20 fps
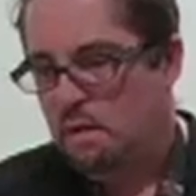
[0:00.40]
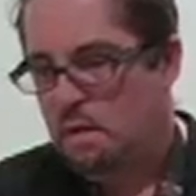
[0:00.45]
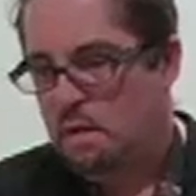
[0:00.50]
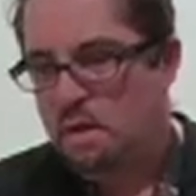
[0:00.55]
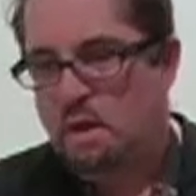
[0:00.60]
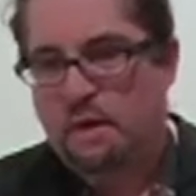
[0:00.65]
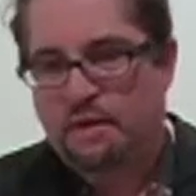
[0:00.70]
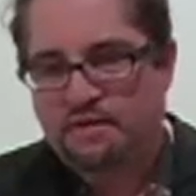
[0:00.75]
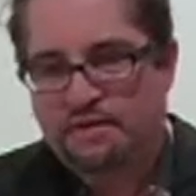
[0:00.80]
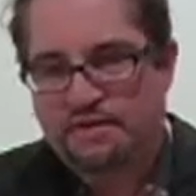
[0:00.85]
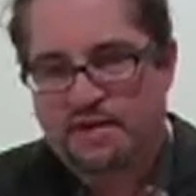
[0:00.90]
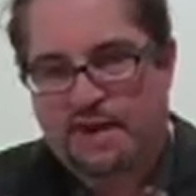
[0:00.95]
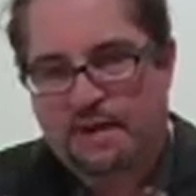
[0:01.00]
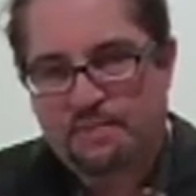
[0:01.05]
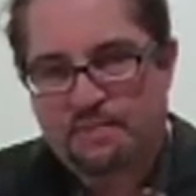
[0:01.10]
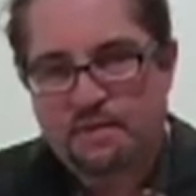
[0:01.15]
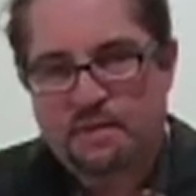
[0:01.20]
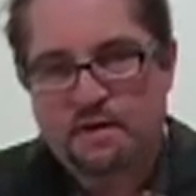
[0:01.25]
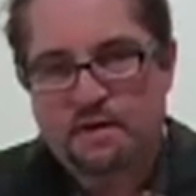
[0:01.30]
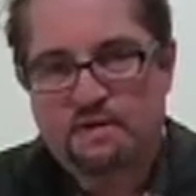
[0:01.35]
on the
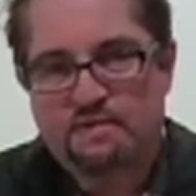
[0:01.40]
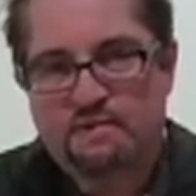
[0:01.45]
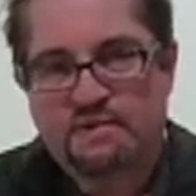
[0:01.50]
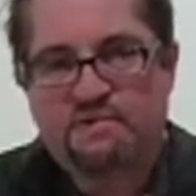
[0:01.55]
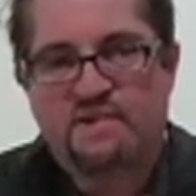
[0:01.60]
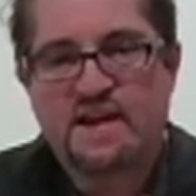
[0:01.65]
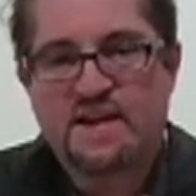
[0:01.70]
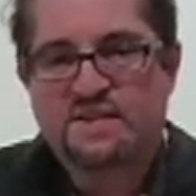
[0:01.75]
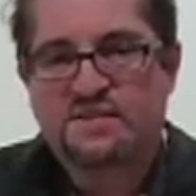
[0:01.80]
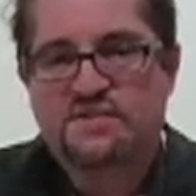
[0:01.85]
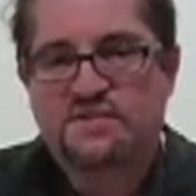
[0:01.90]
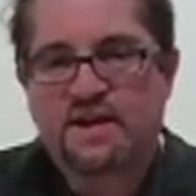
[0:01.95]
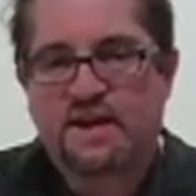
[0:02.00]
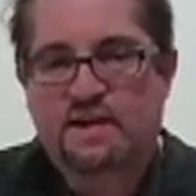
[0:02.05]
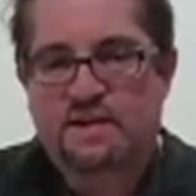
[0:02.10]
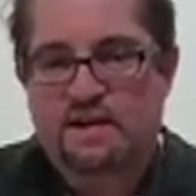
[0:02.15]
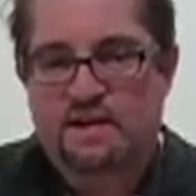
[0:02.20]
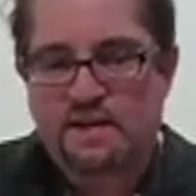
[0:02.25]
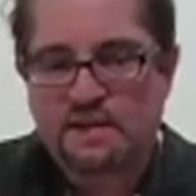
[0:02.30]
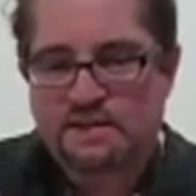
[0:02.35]
topic of advanced
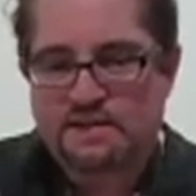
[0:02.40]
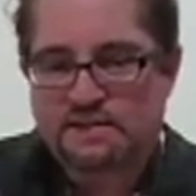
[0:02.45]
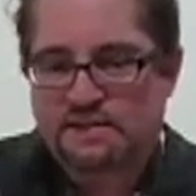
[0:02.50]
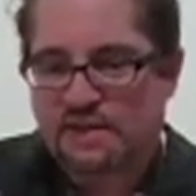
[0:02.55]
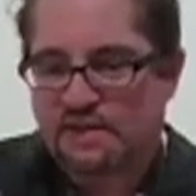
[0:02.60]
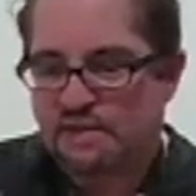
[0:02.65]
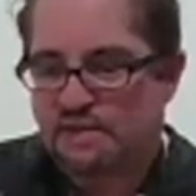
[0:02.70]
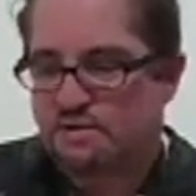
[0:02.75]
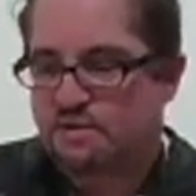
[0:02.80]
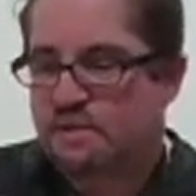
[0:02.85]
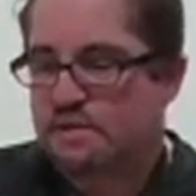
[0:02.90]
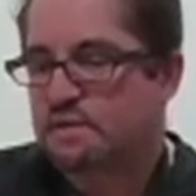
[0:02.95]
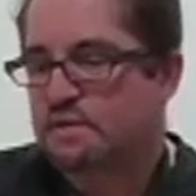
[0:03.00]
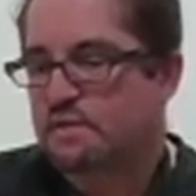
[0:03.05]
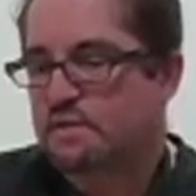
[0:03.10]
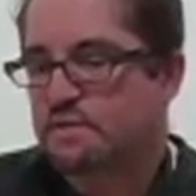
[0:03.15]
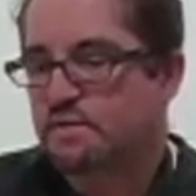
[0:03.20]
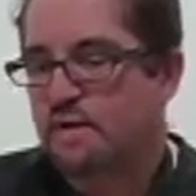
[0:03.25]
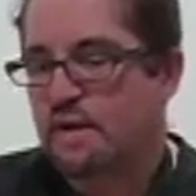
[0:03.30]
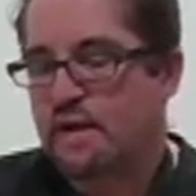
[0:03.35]
techniques and tricks of
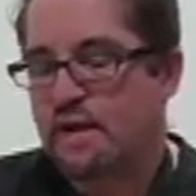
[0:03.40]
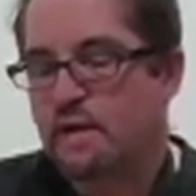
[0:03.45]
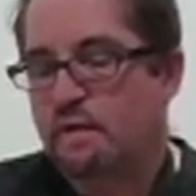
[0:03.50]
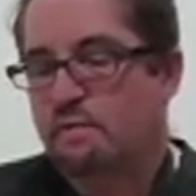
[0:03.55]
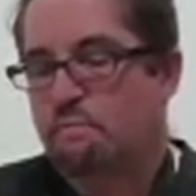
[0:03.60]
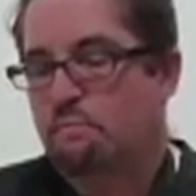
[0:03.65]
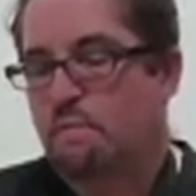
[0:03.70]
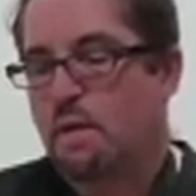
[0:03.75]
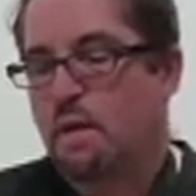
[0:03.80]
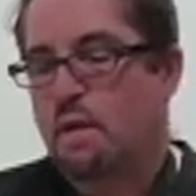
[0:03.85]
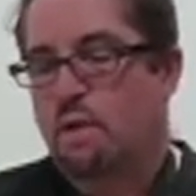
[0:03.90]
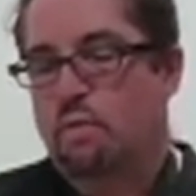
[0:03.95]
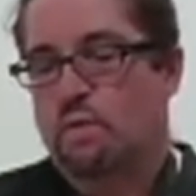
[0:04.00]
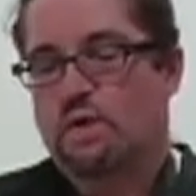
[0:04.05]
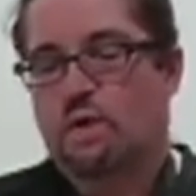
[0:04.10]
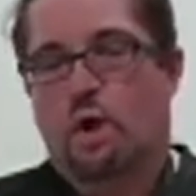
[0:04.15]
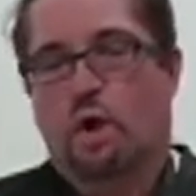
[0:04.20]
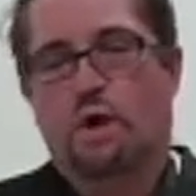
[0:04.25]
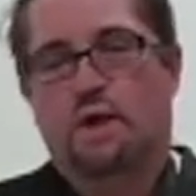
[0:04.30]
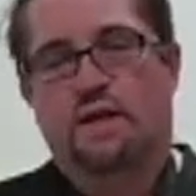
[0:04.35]
the trade
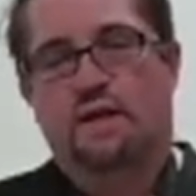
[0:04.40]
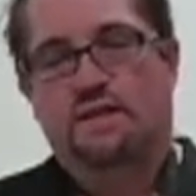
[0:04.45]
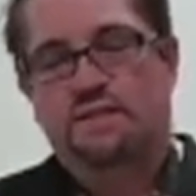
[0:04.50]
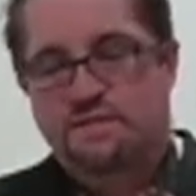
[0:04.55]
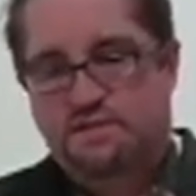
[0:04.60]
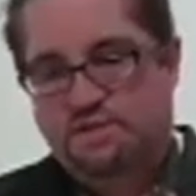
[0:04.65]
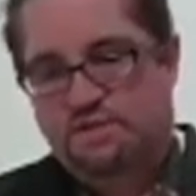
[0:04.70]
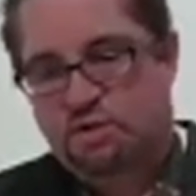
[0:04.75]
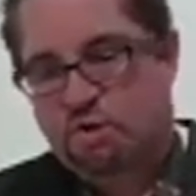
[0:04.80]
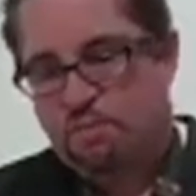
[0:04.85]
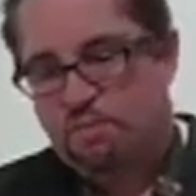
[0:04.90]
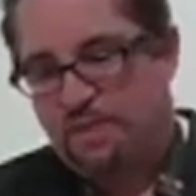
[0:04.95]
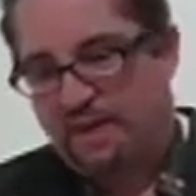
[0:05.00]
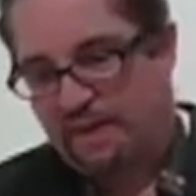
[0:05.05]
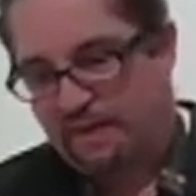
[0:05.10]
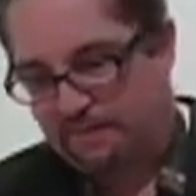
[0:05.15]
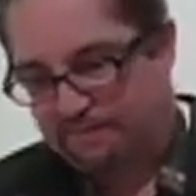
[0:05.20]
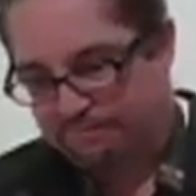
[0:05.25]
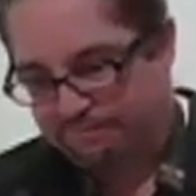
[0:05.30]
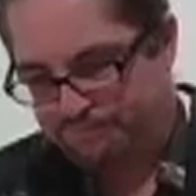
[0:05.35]
regarding
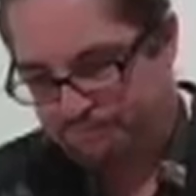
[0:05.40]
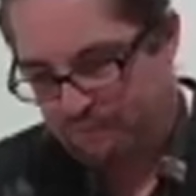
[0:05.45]
scooping.